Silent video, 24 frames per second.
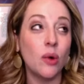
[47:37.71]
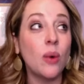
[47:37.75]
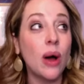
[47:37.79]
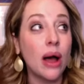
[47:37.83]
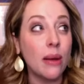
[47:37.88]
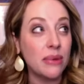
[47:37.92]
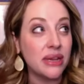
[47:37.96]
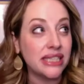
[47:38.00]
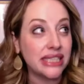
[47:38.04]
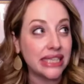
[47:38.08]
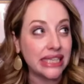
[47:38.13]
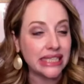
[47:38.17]

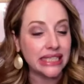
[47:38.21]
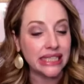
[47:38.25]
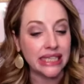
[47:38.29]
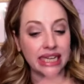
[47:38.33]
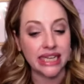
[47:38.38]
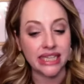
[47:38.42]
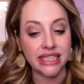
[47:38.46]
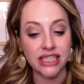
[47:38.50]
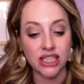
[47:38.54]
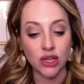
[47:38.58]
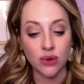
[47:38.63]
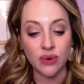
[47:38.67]
well, I'm in
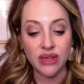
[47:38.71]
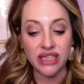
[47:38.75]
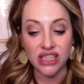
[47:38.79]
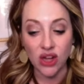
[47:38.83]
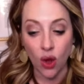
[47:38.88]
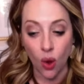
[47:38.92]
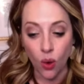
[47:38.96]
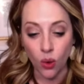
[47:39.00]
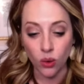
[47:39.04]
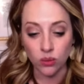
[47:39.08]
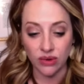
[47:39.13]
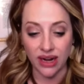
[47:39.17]
DC, so it's
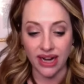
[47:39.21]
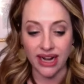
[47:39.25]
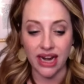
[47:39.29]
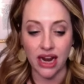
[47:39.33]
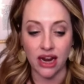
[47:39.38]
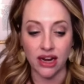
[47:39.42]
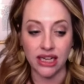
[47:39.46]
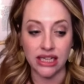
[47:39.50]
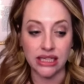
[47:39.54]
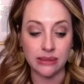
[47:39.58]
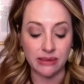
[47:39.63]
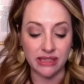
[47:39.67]
cold right
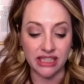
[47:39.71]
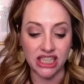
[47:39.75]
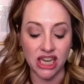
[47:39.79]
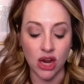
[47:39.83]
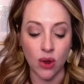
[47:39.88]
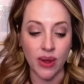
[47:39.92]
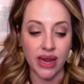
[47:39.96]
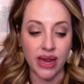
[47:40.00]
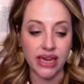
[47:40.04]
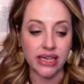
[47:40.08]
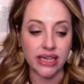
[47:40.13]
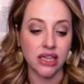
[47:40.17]
now. It's been
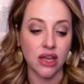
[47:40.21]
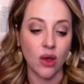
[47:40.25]
snowing.